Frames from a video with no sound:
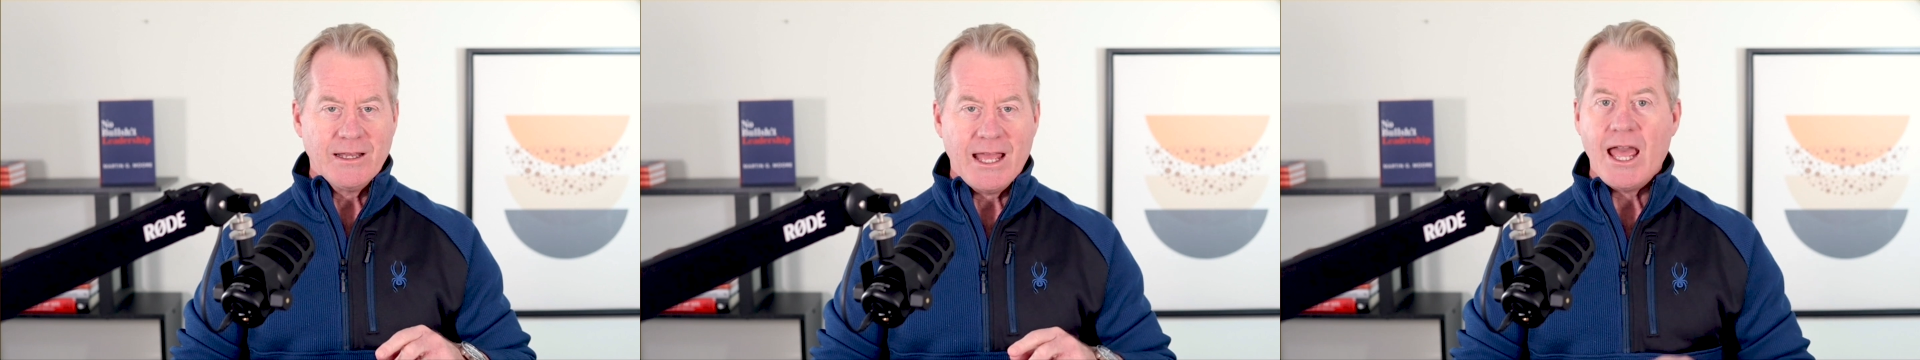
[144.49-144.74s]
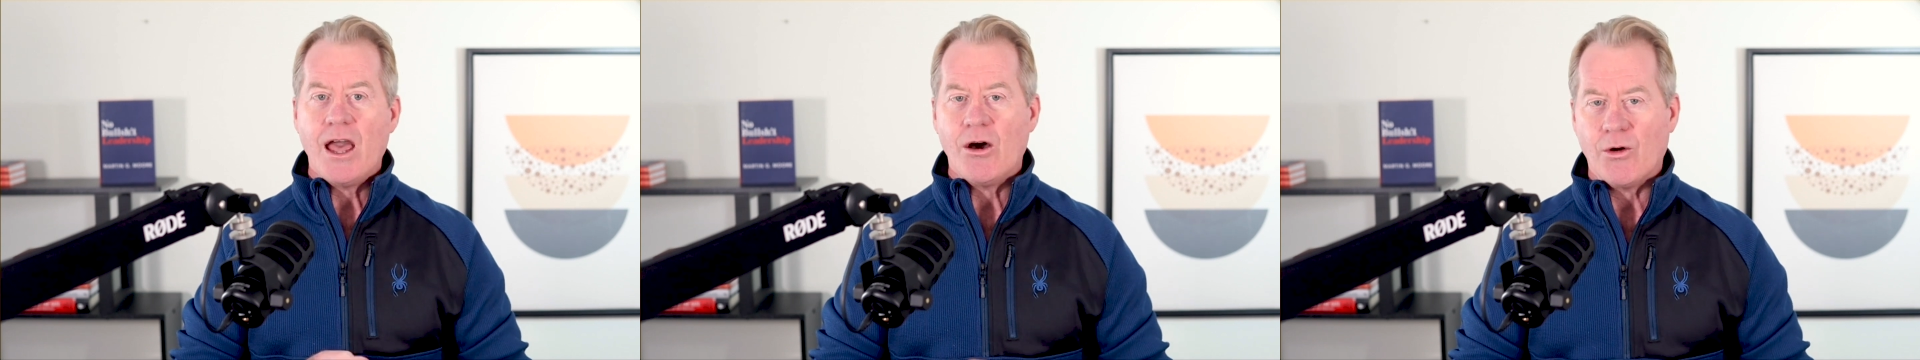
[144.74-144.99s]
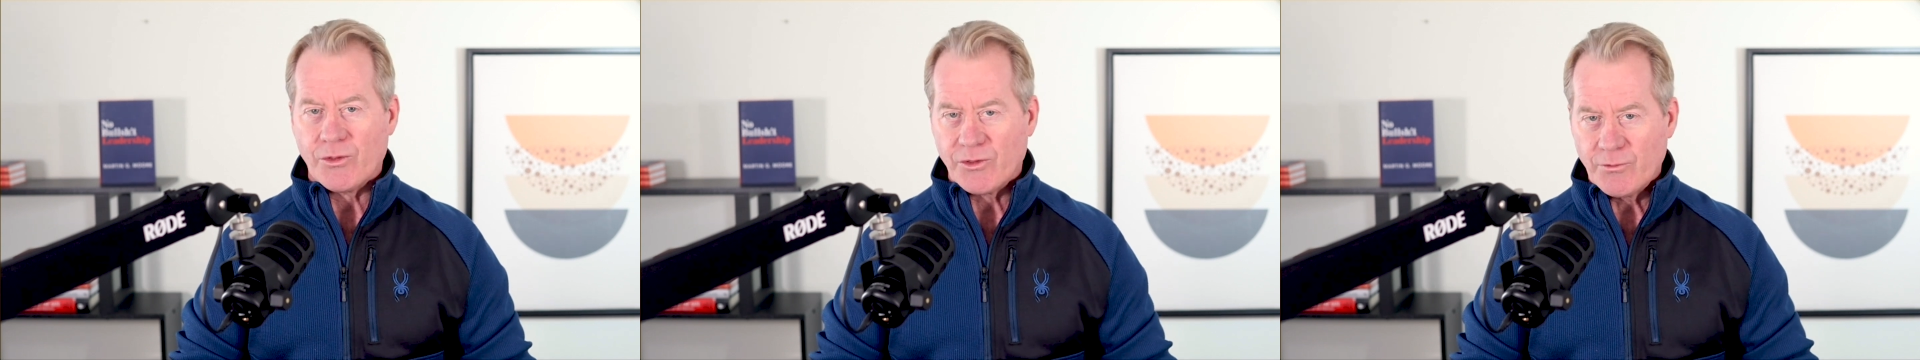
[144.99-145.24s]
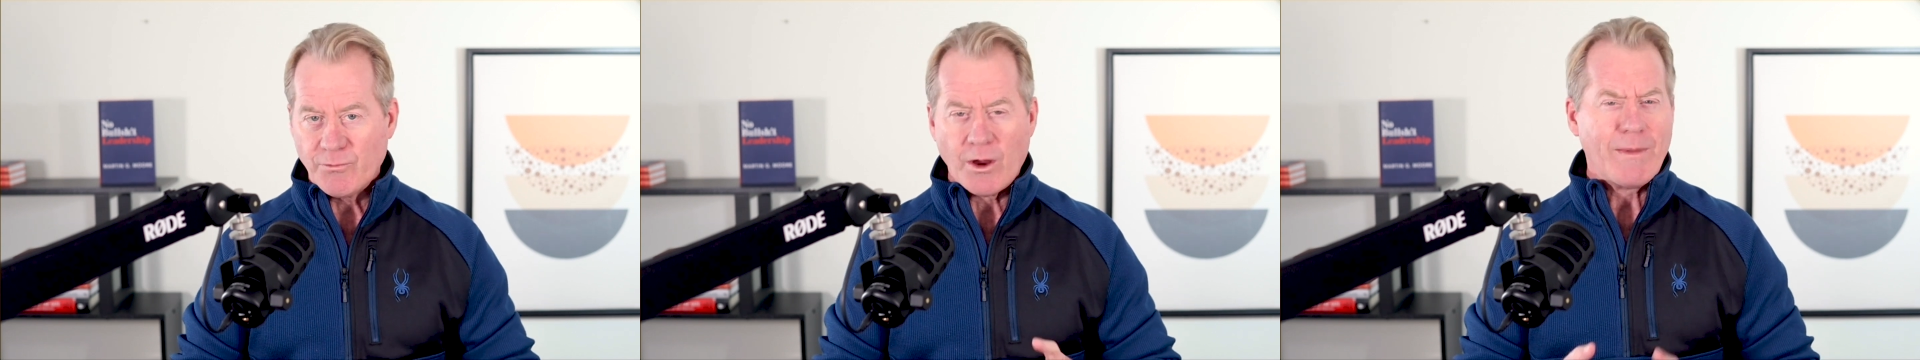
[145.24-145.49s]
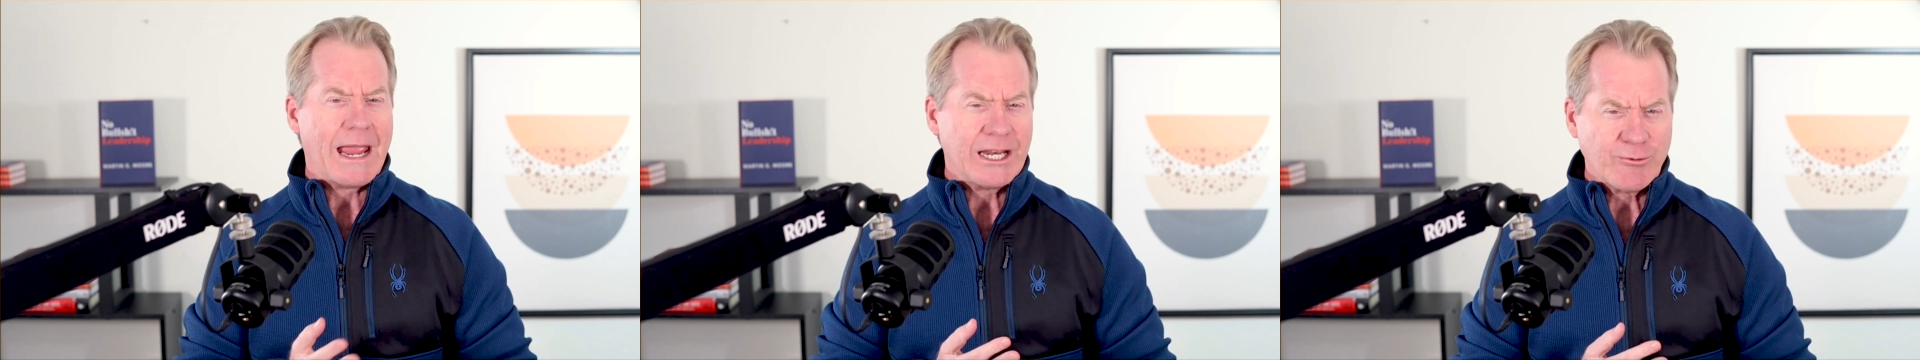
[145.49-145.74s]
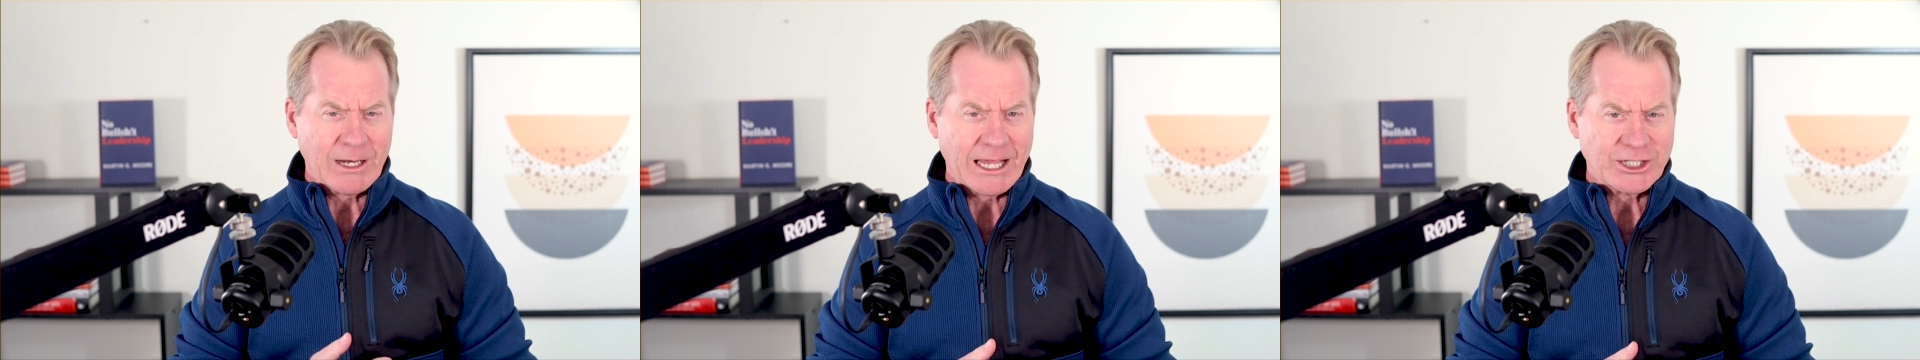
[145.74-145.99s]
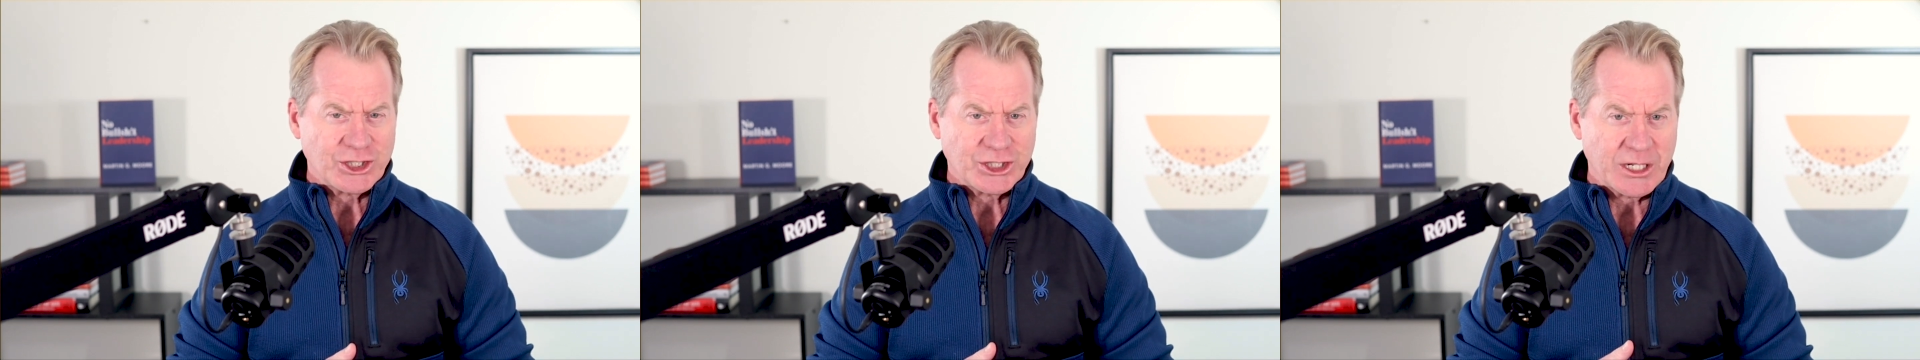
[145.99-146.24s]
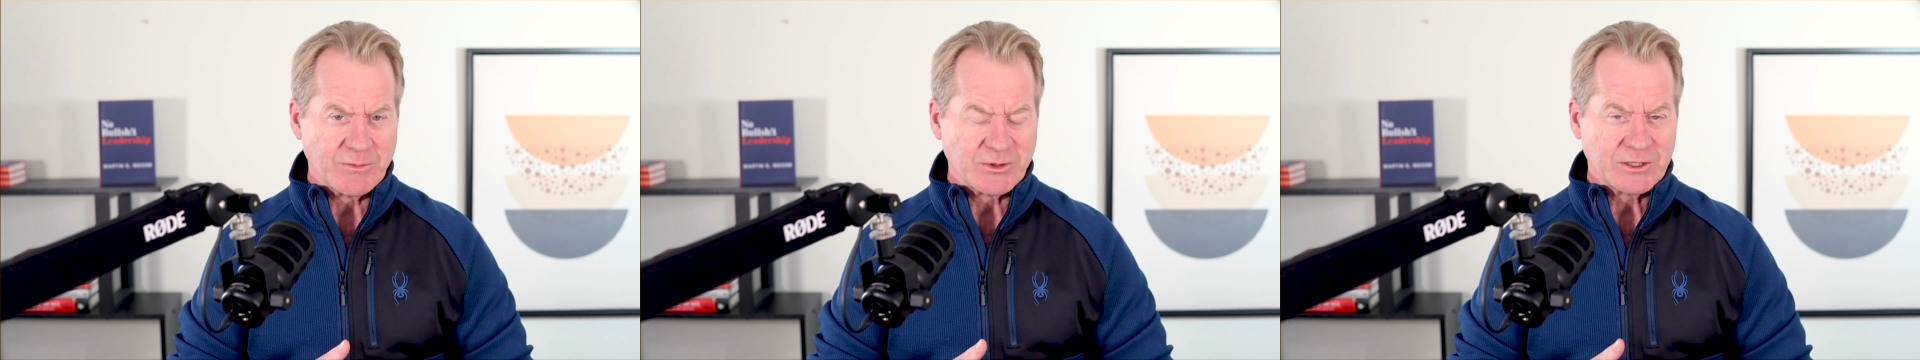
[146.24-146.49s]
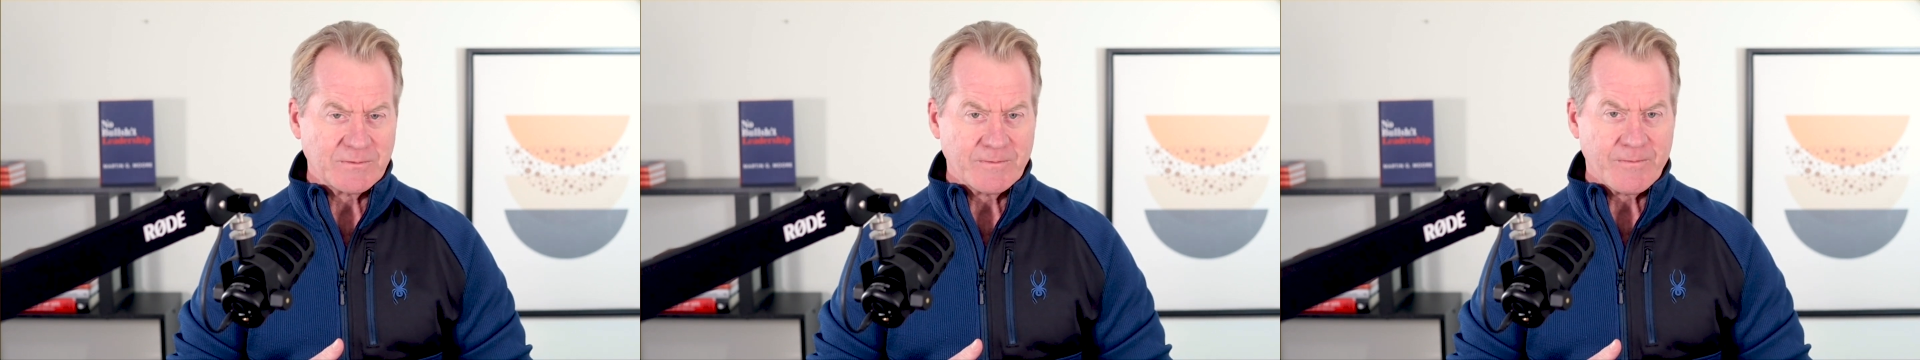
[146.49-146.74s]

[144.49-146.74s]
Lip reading: health, romantic relationships.